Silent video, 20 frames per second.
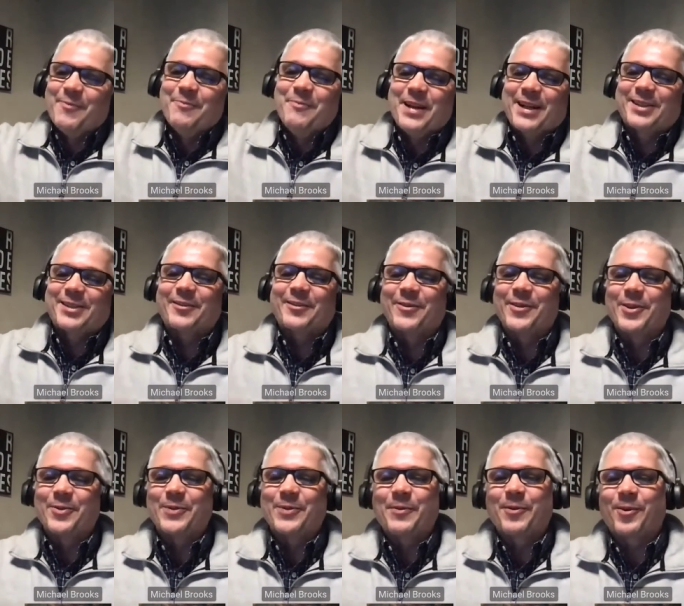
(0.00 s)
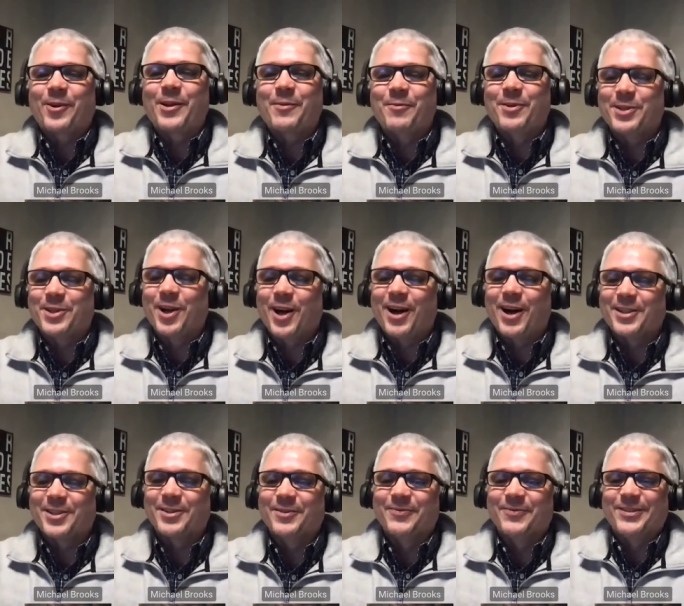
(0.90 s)
mixer for the whipped cream was
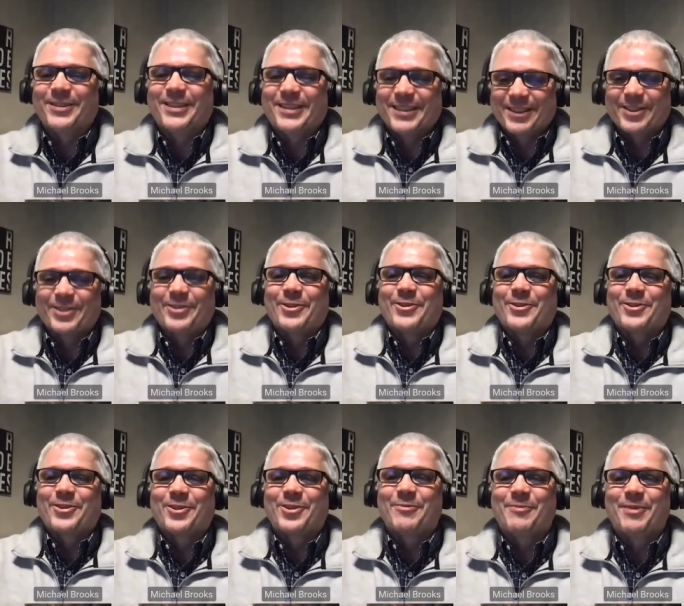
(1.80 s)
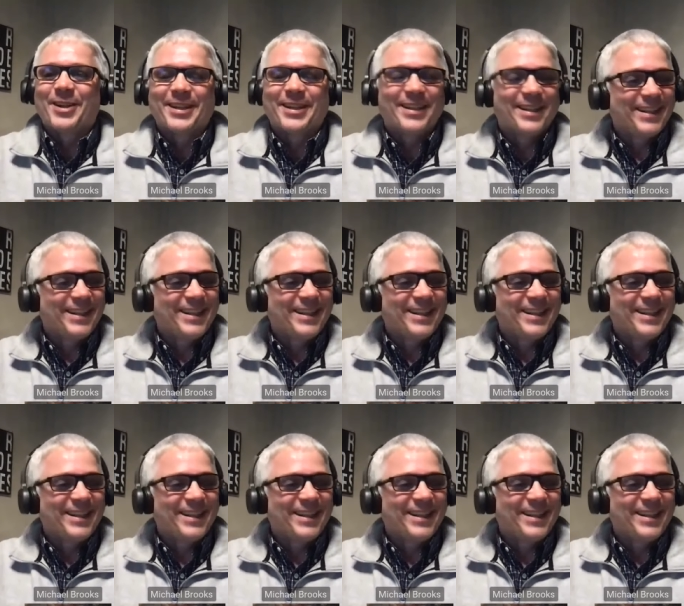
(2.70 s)
awesome. Kudos to you, buddy.